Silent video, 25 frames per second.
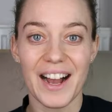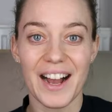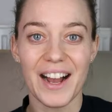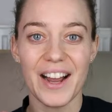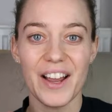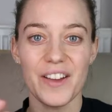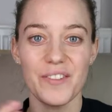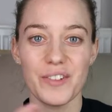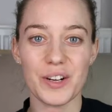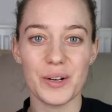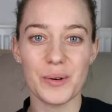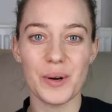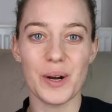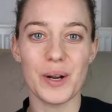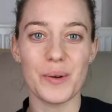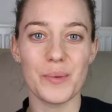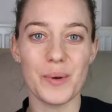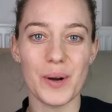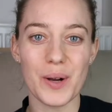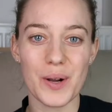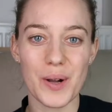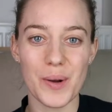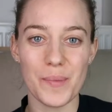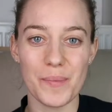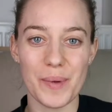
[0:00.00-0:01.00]
Hi everyone,
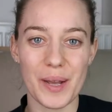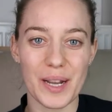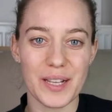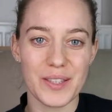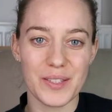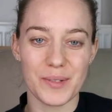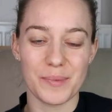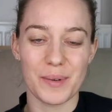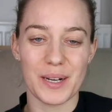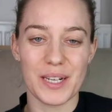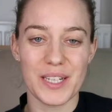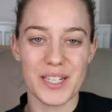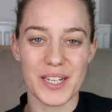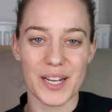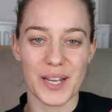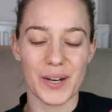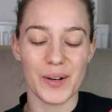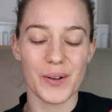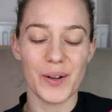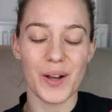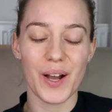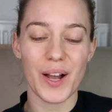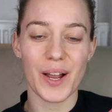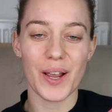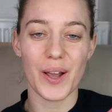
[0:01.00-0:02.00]
welcome back to my
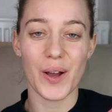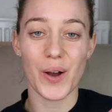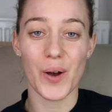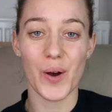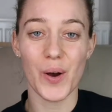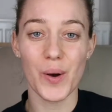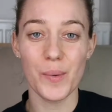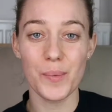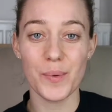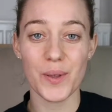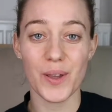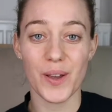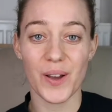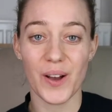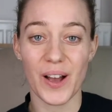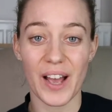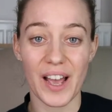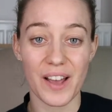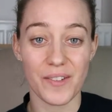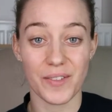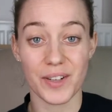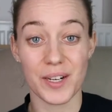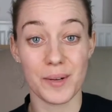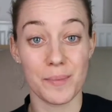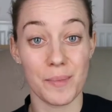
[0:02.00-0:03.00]
channel. I hope you
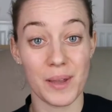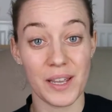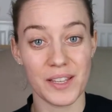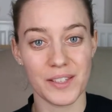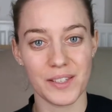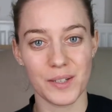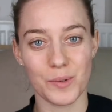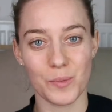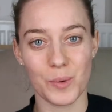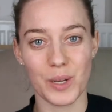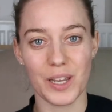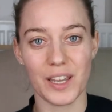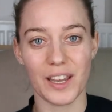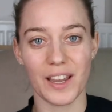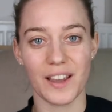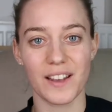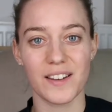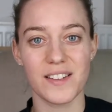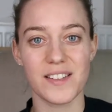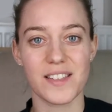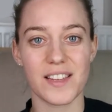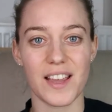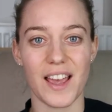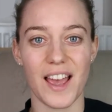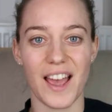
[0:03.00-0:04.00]
have an amazing
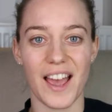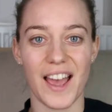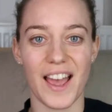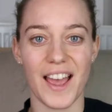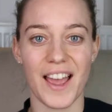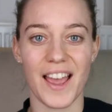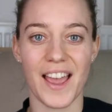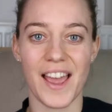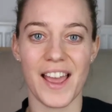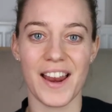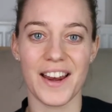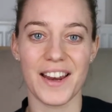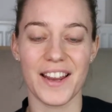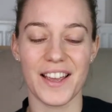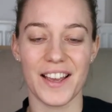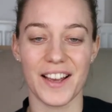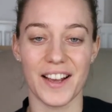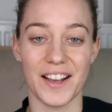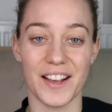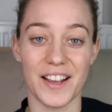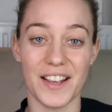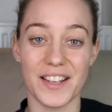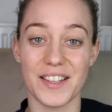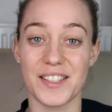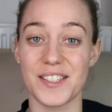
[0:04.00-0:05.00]
weekend and
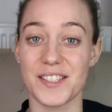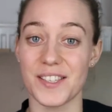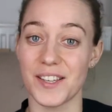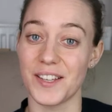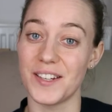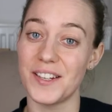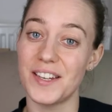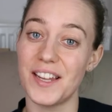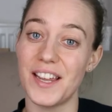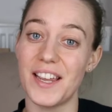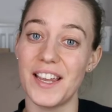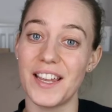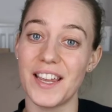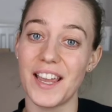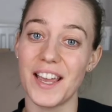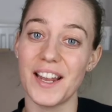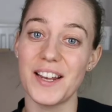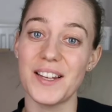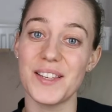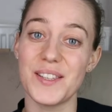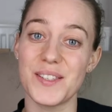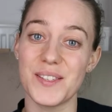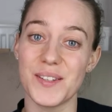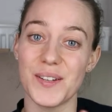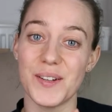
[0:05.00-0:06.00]
it's Sunday
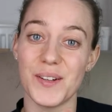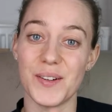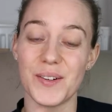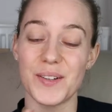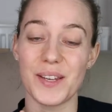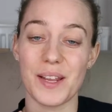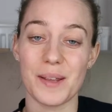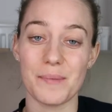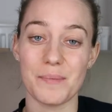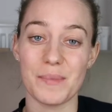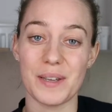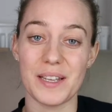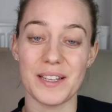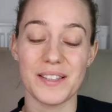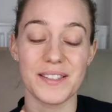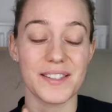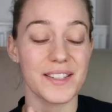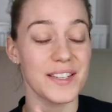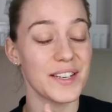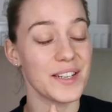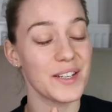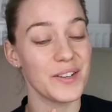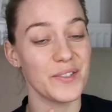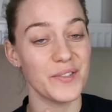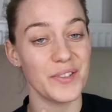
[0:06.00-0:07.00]
again, so that means
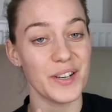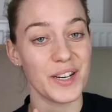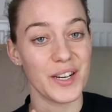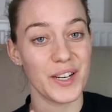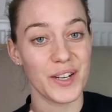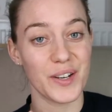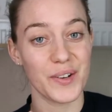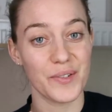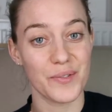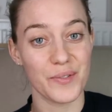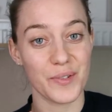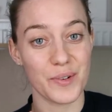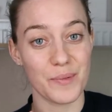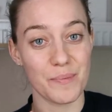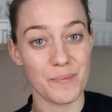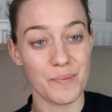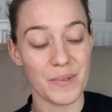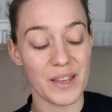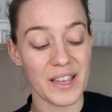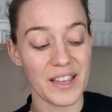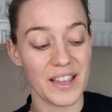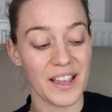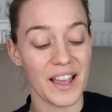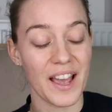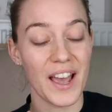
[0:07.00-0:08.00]
a new video from
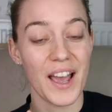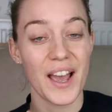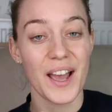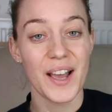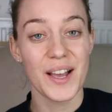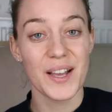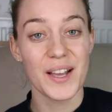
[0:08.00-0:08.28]
me.